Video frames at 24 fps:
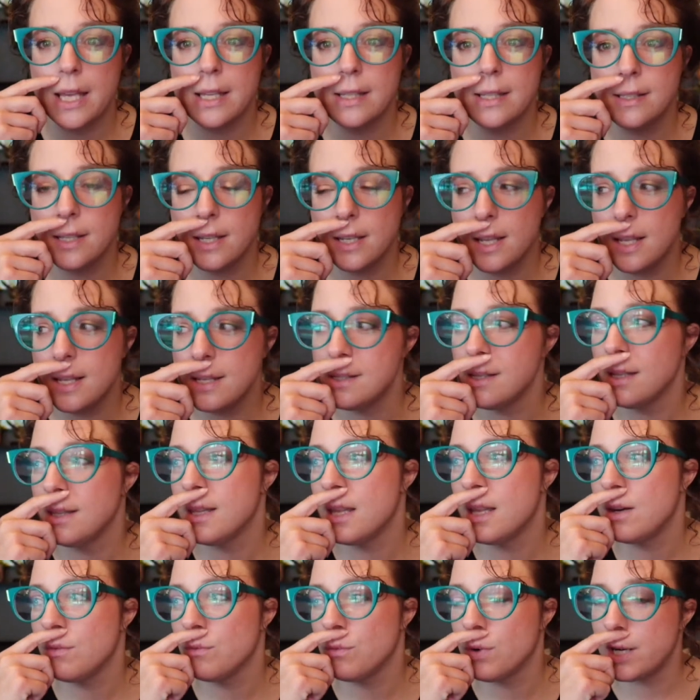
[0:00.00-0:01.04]
studies and
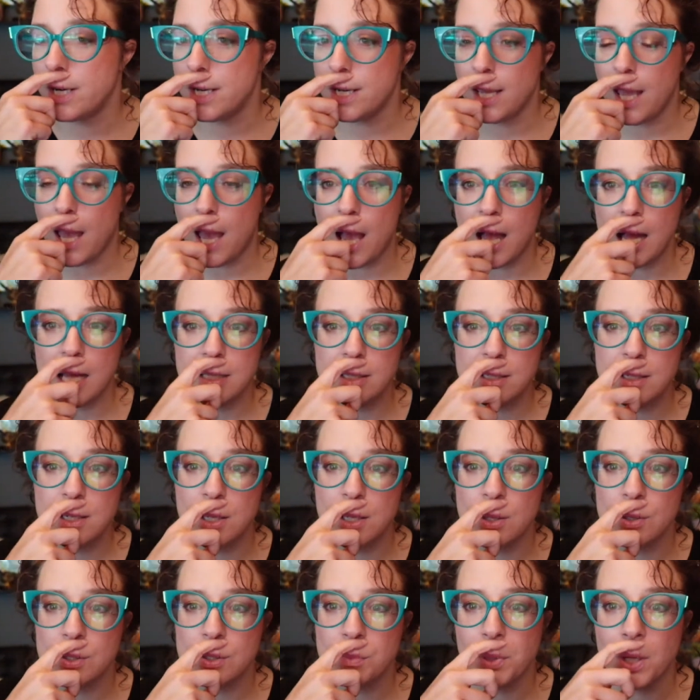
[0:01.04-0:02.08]
then running ads to
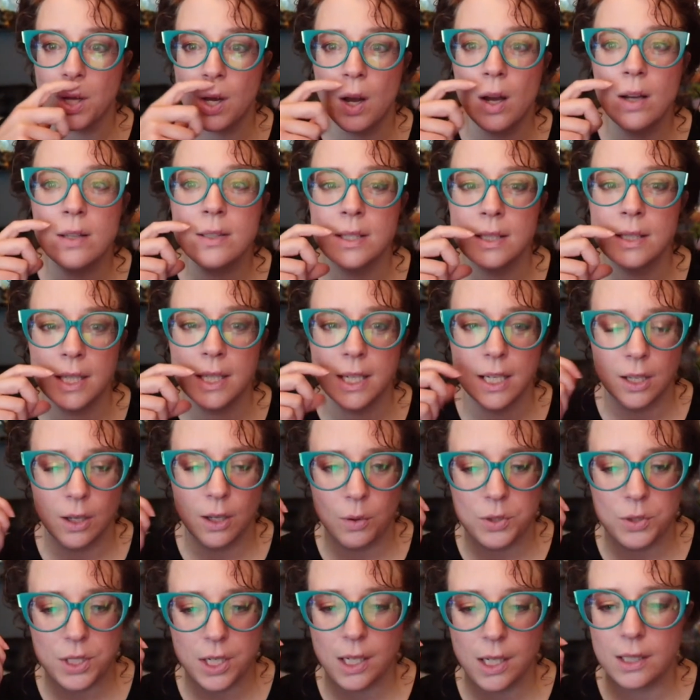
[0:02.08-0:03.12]
those blogs and getting
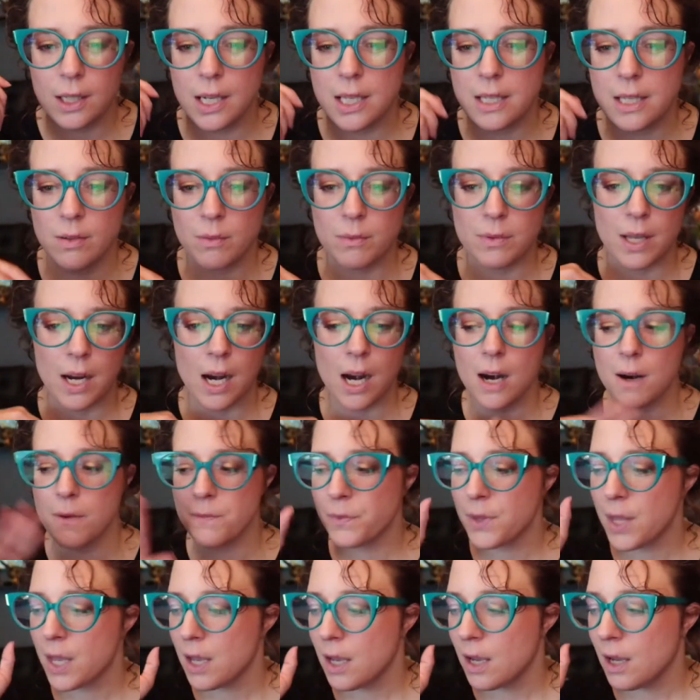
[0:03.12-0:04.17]
coaching clients from there.
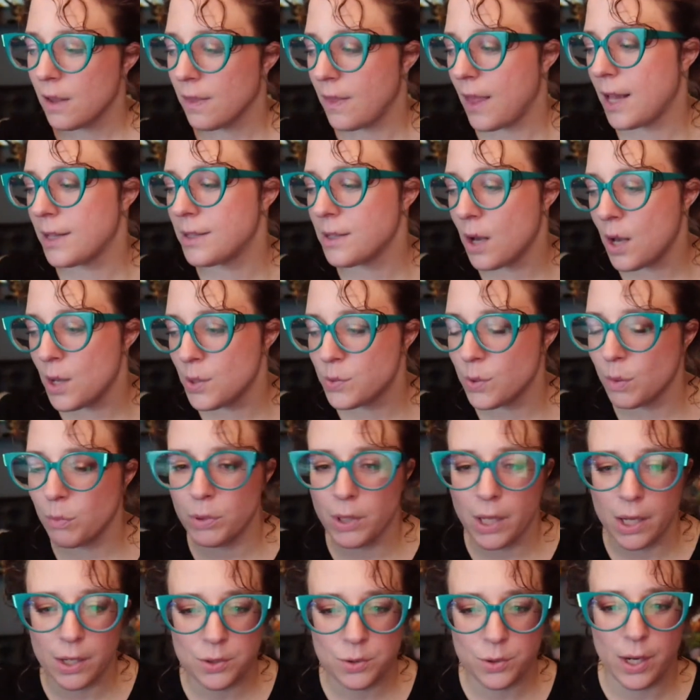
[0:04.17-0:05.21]
That's also a
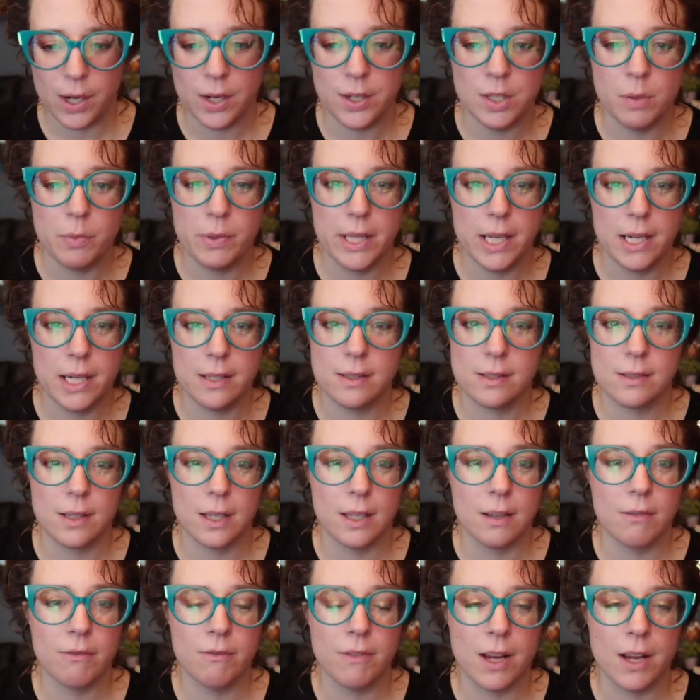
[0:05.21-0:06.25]
blog strategy, but that is
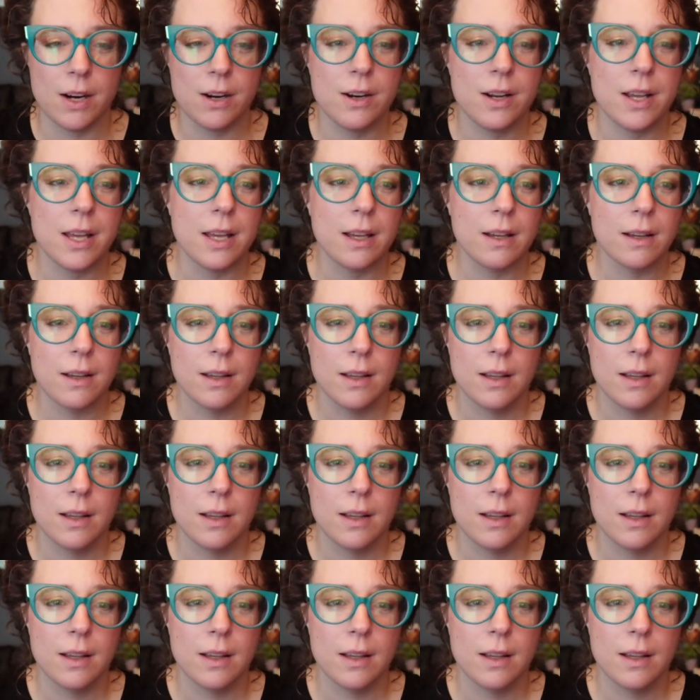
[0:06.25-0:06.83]
very